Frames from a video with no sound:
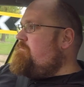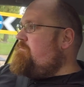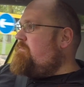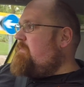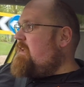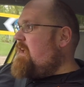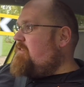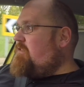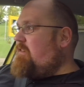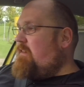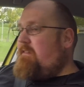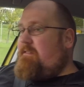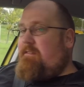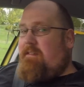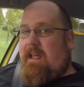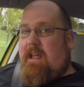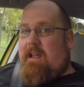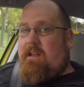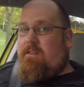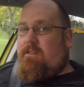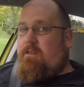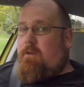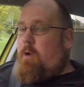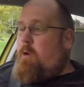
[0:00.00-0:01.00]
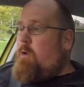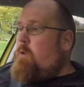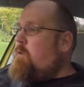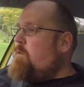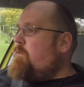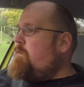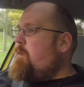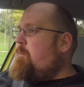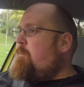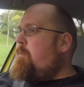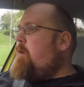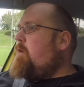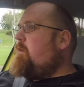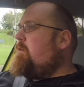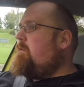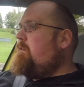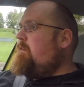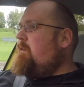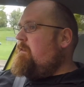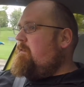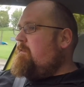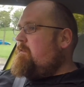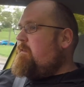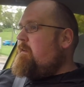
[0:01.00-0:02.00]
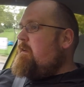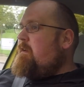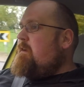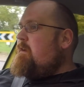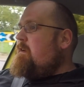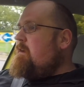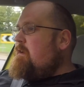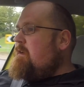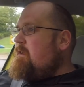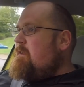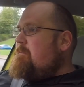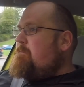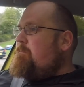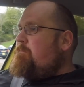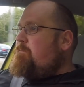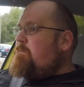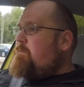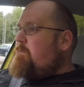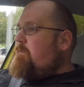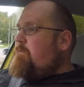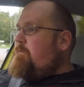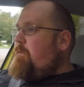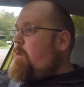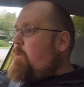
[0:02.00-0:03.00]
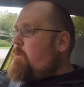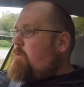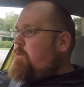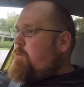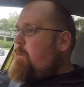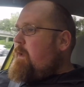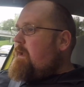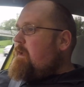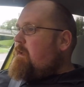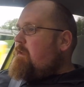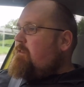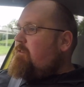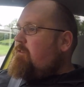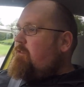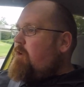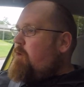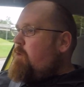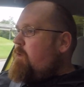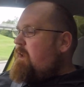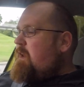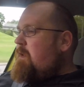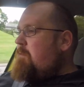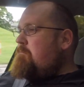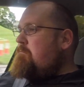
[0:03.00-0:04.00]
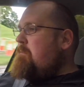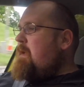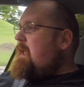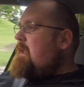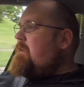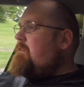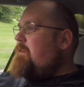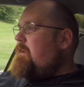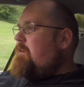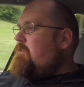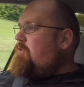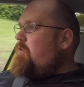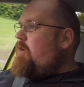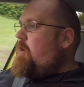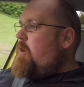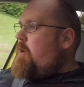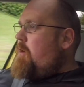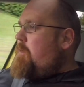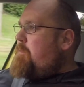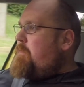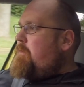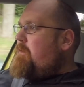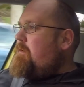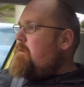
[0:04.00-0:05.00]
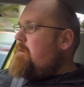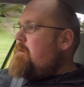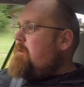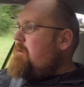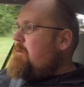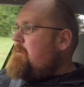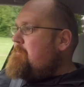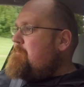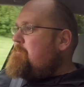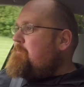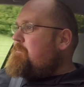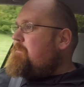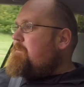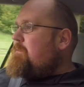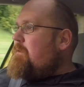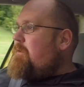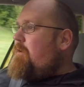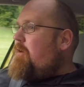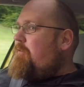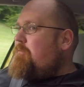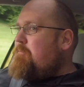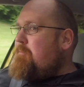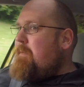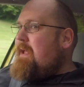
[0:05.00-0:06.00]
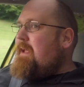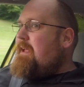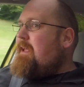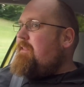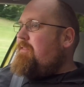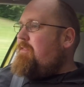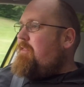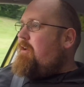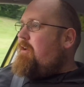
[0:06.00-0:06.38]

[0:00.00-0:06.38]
it just ticks all the boxes. Volkswagen do an amazing job of making the